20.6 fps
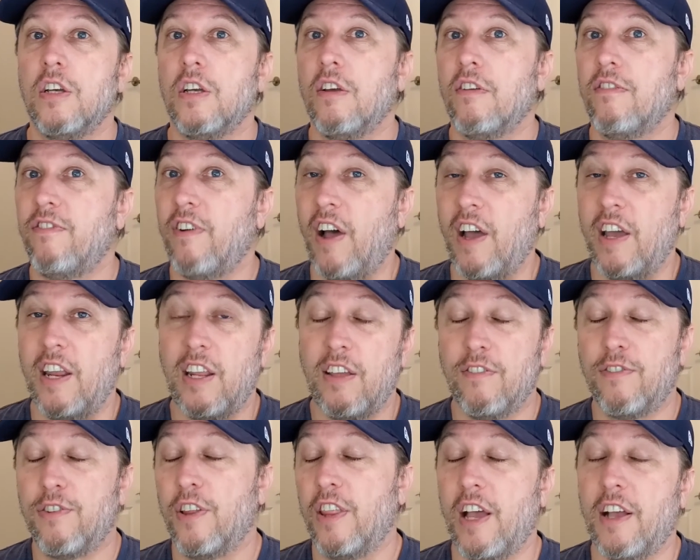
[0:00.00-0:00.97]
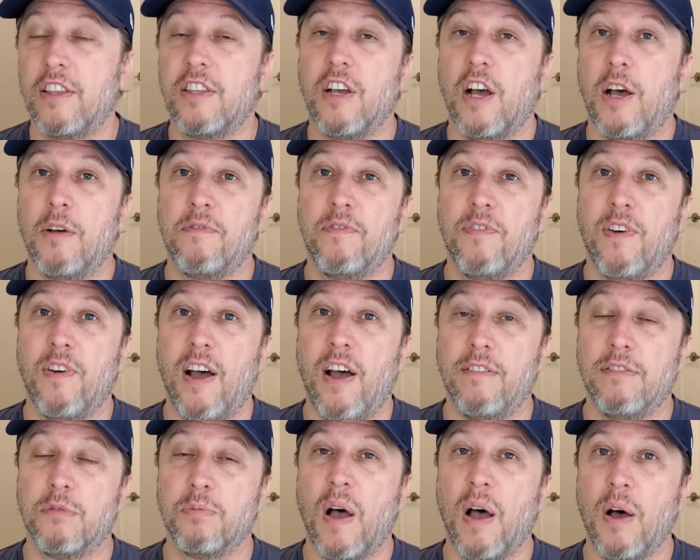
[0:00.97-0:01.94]
fighting for that top
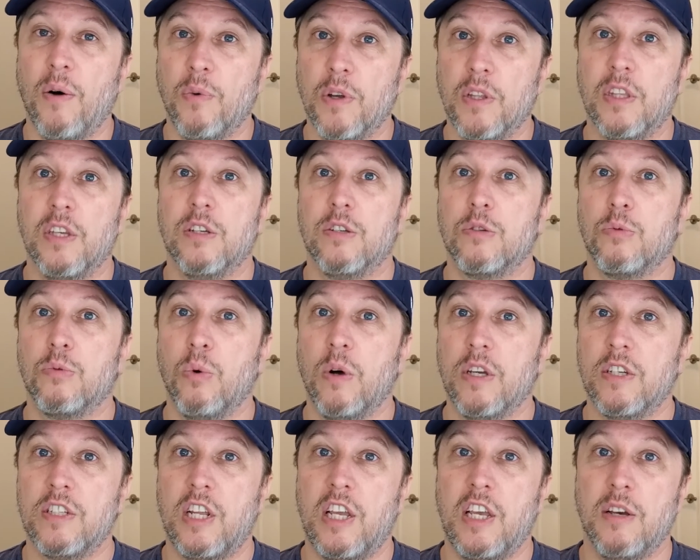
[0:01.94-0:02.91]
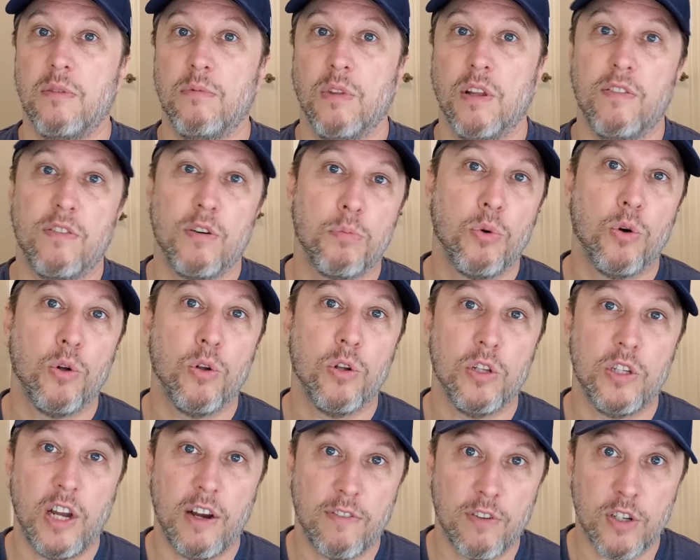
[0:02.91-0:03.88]
5 spot with us: West Ham, Liverpool,
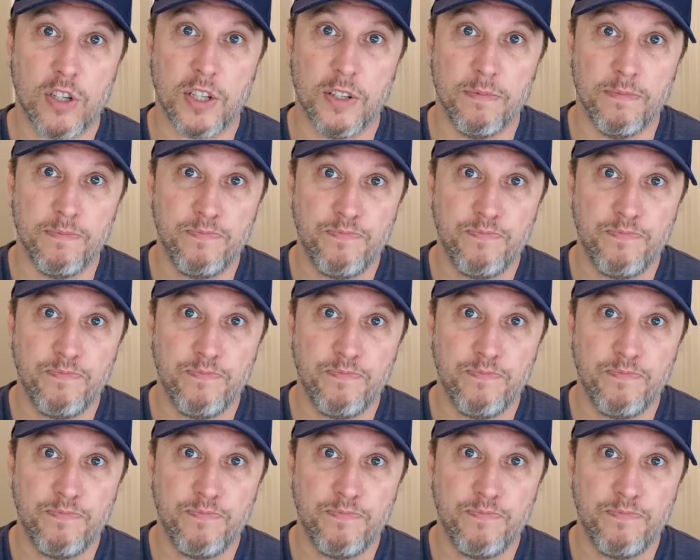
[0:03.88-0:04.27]
and Everton.